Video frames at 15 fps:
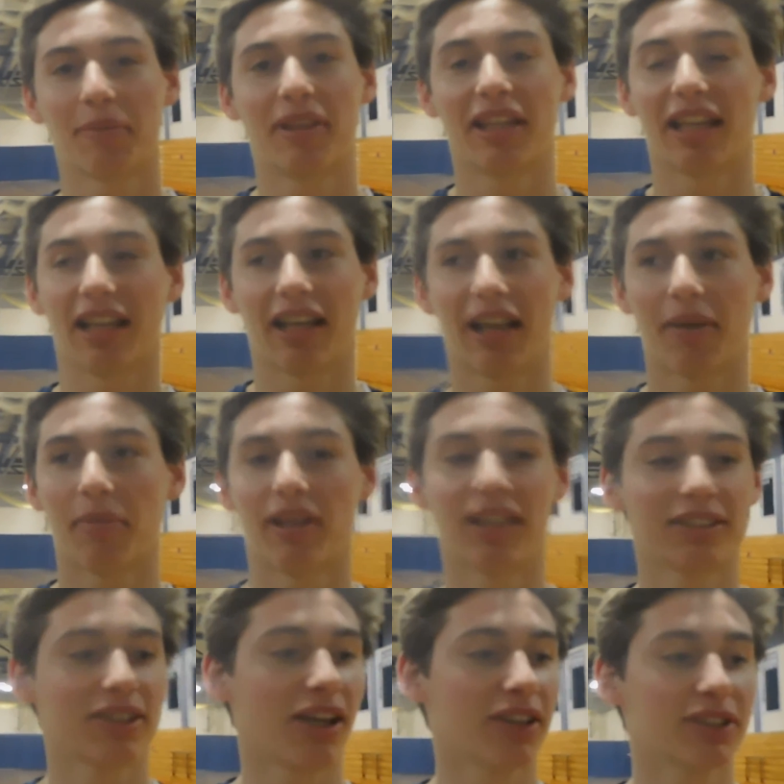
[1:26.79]
thing. I mean,
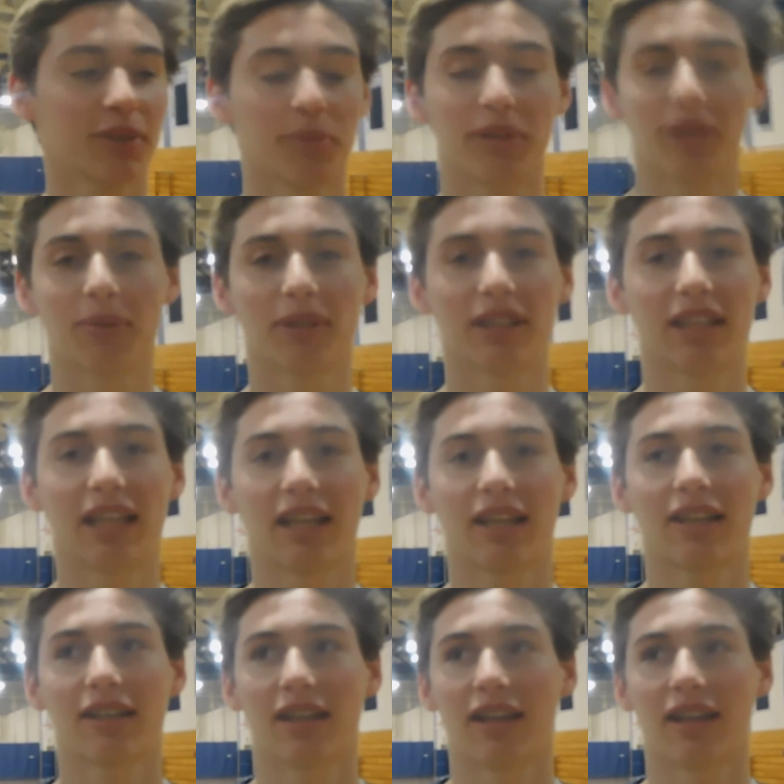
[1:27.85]
it's awesome being with Nick.